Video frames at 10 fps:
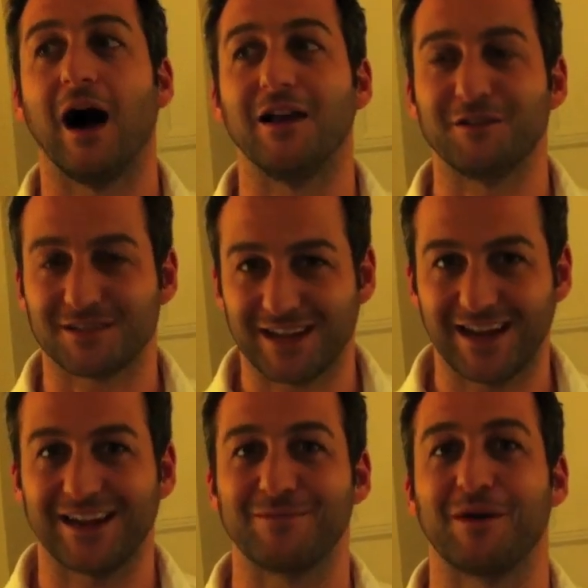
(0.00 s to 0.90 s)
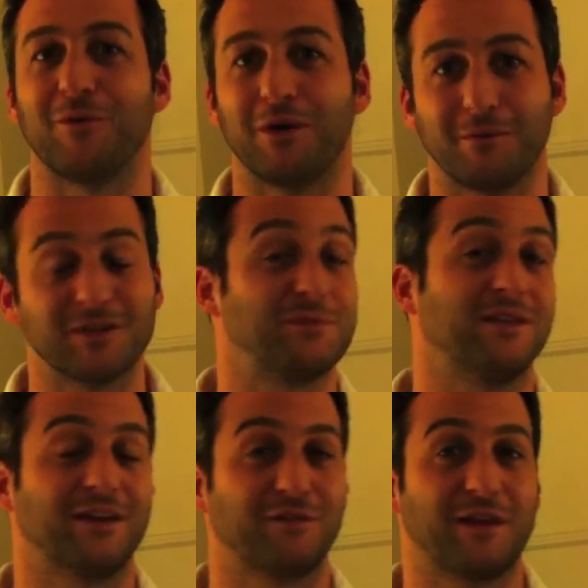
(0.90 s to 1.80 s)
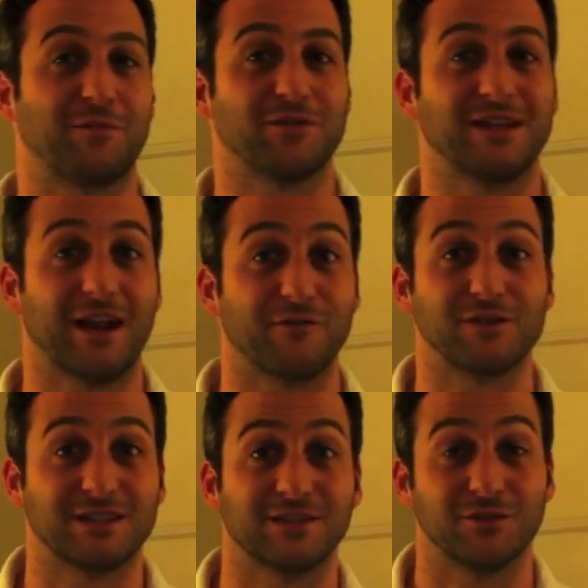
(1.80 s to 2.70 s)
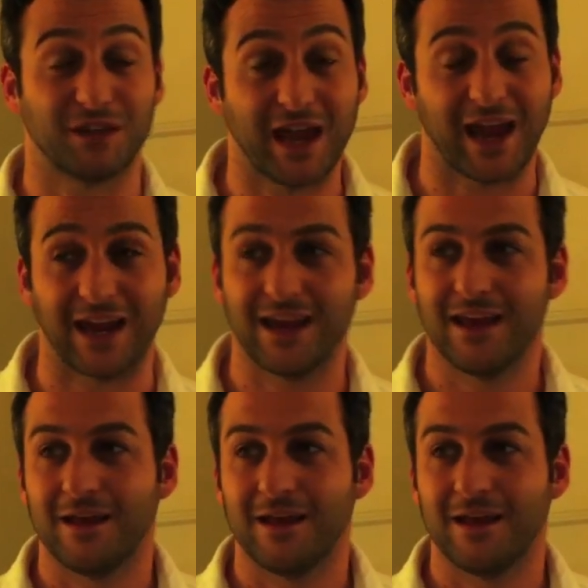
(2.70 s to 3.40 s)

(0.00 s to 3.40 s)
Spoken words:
understanding about what it must be like for that person every single day,